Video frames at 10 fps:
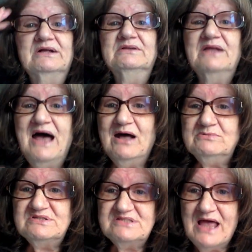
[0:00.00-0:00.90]
a
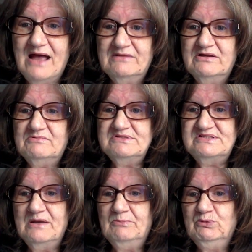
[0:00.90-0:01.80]
loud sound that
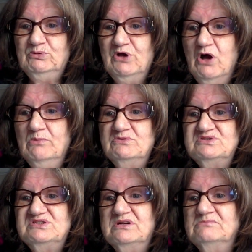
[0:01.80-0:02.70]
resembled
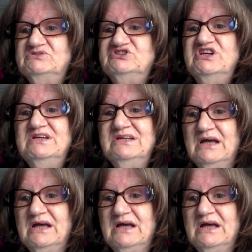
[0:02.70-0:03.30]
almost a machine